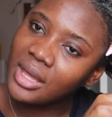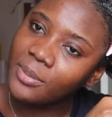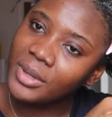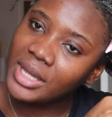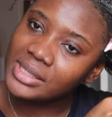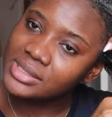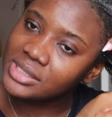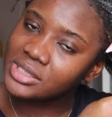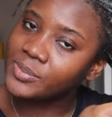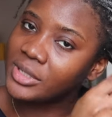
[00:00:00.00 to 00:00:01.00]
up at
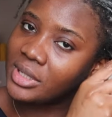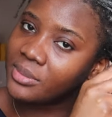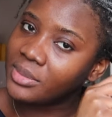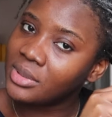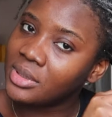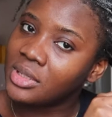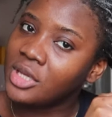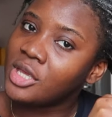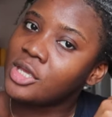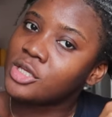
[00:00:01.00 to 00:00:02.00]
6 p.m.
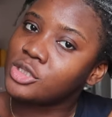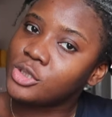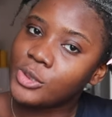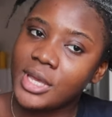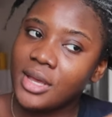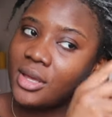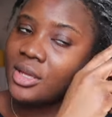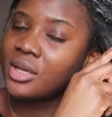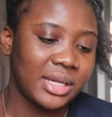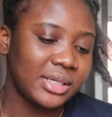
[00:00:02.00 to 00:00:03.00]
So yeah,
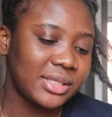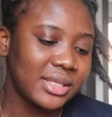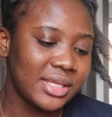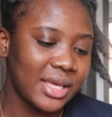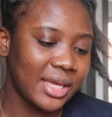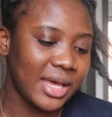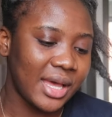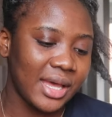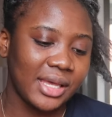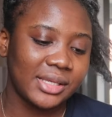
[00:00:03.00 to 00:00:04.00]
Another thing,
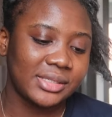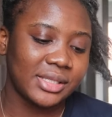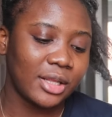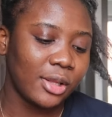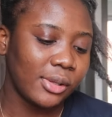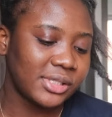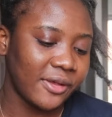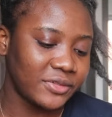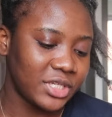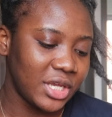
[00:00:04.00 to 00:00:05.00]
guys, the clocks
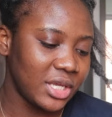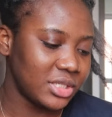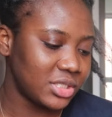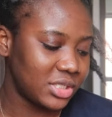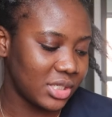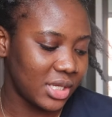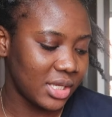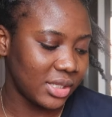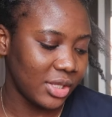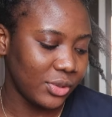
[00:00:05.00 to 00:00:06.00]
have changed here
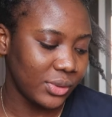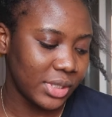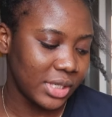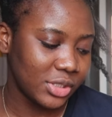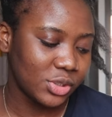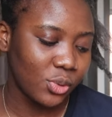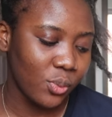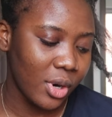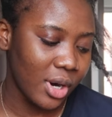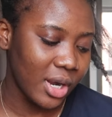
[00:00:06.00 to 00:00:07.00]
in the UK, so
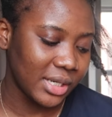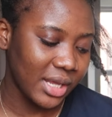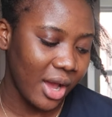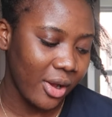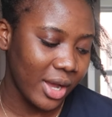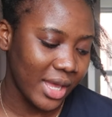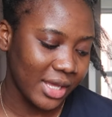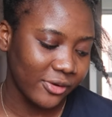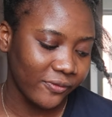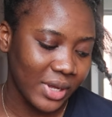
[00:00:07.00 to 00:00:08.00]
we're an hour
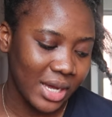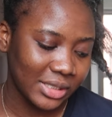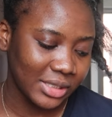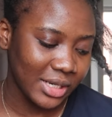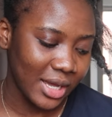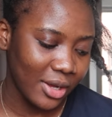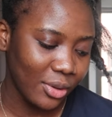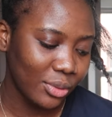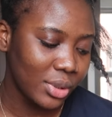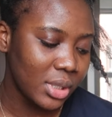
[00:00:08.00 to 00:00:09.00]
ahead of Ghana
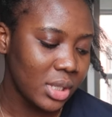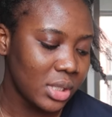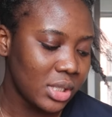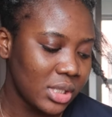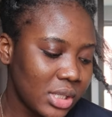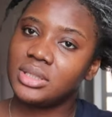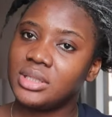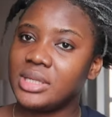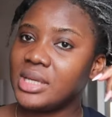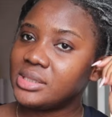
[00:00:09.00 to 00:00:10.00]
now.
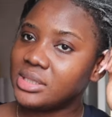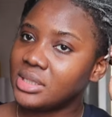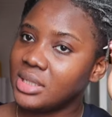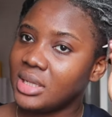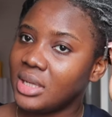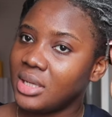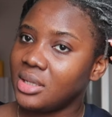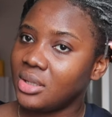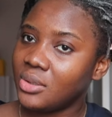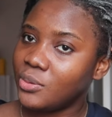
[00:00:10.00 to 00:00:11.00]

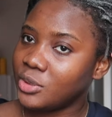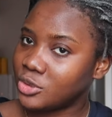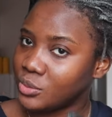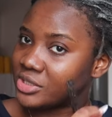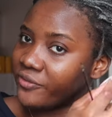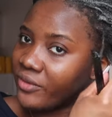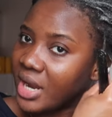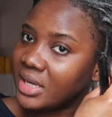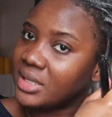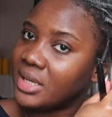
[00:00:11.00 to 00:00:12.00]
Yesterday, which was a
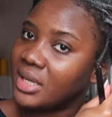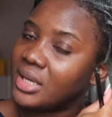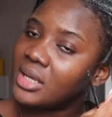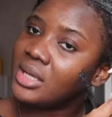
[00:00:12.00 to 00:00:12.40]
Friday,